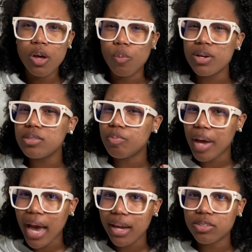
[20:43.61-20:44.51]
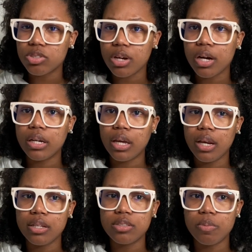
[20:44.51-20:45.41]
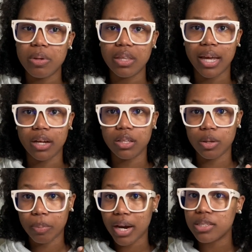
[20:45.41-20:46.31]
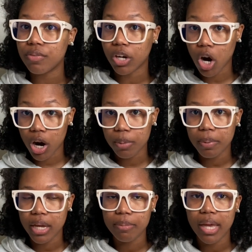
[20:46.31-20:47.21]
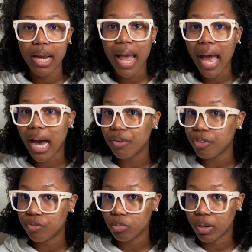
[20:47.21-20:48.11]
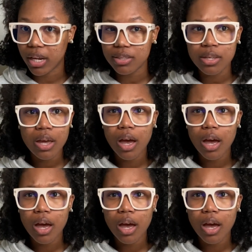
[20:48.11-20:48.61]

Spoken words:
Once bags start getting to be like the price of a car payment, half of rent,